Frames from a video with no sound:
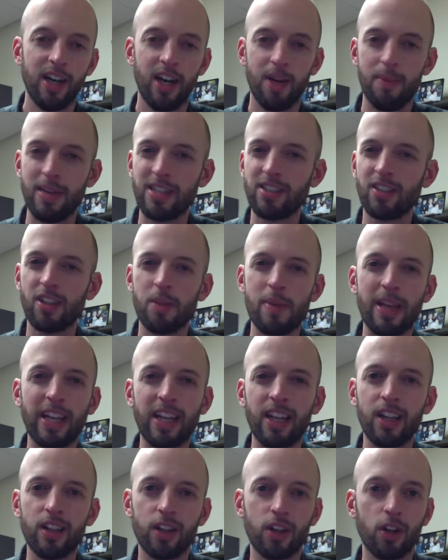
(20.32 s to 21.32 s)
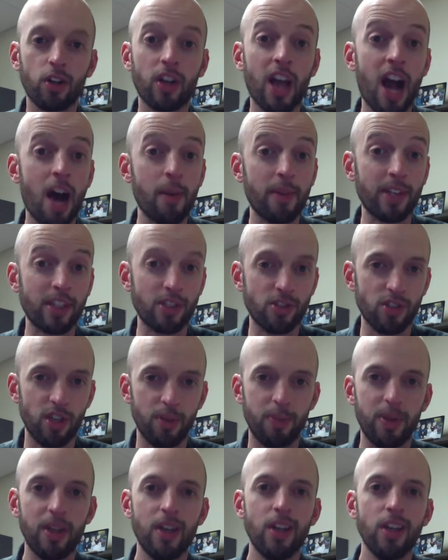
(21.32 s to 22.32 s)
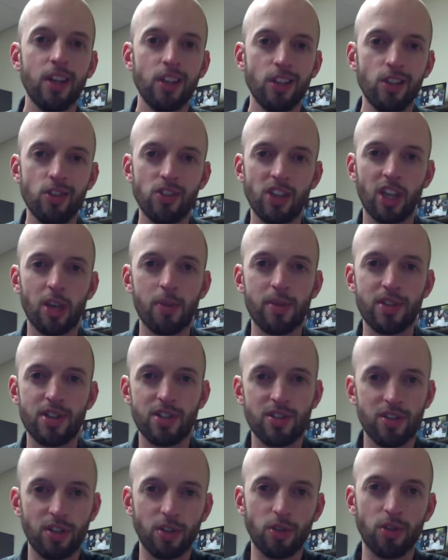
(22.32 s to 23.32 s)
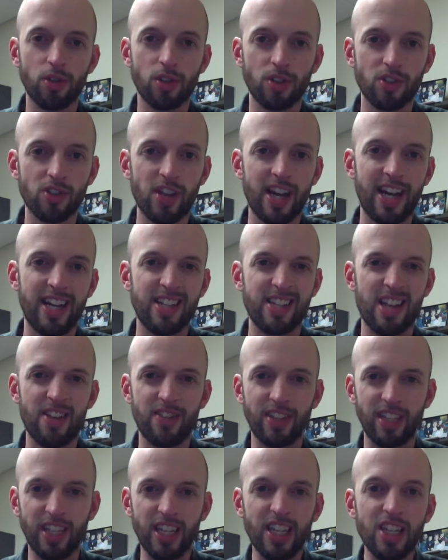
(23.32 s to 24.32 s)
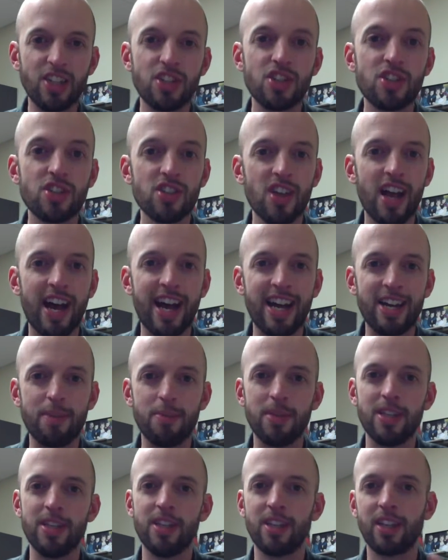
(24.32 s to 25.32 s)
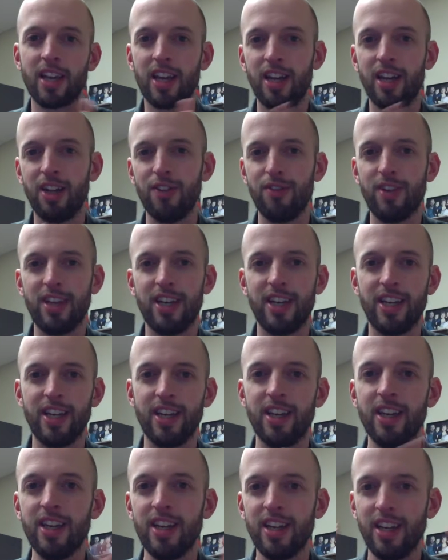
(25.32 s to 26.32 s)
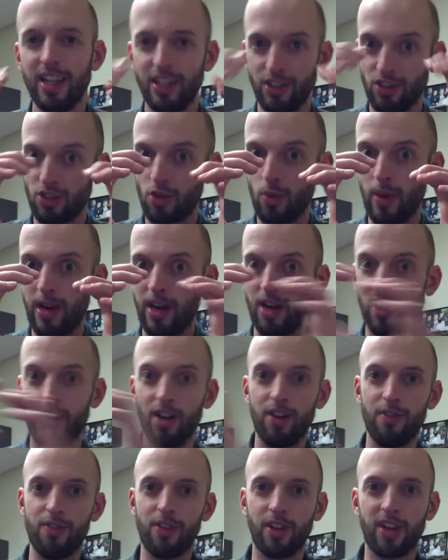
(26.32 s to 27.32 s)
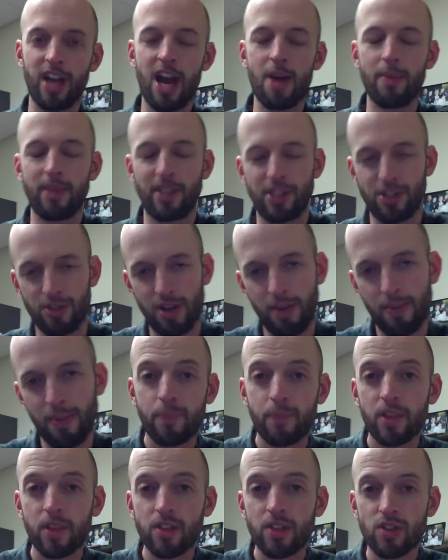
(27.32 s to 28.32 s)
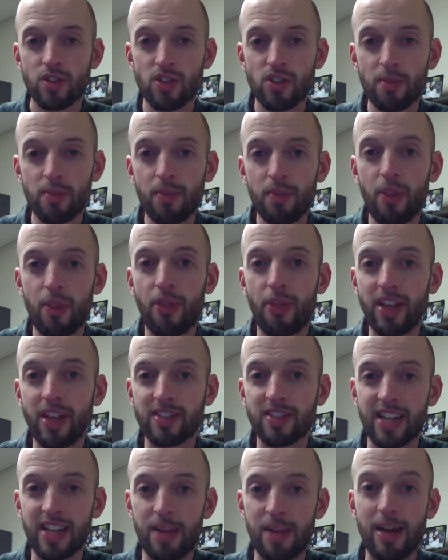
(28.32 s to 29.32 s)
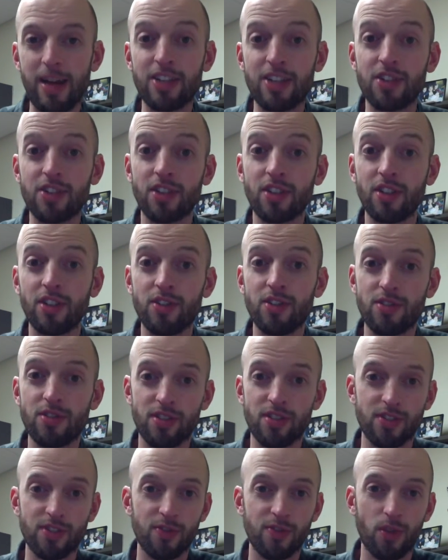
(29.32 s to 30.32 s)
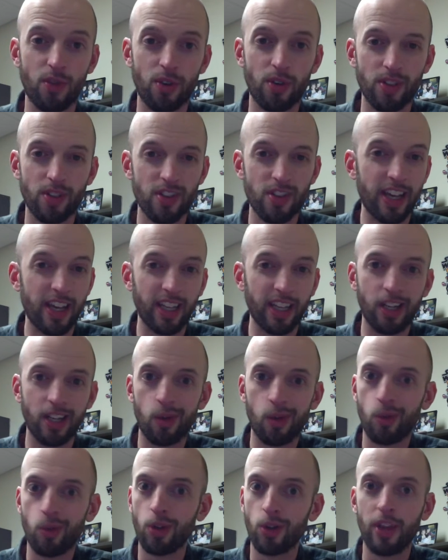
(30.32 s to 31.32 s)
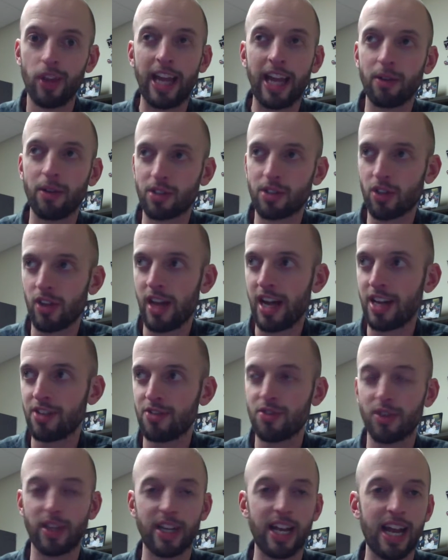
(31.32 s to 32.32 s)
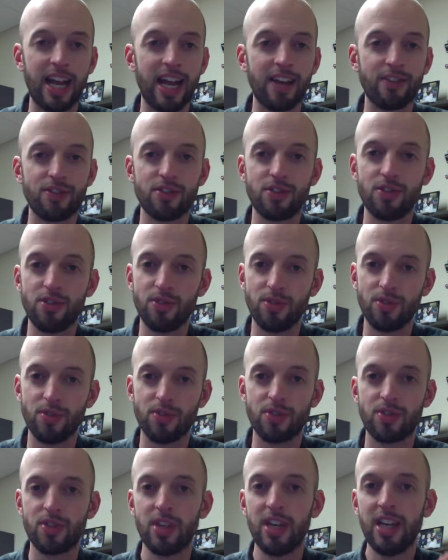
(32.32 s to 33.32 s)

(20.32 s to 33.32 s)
Basically making a little comic strip using images in Google Slides, having each slide be kind of a square of the comic strip. So some of the things that I imagine you could use this for is like in a world language class, you could have students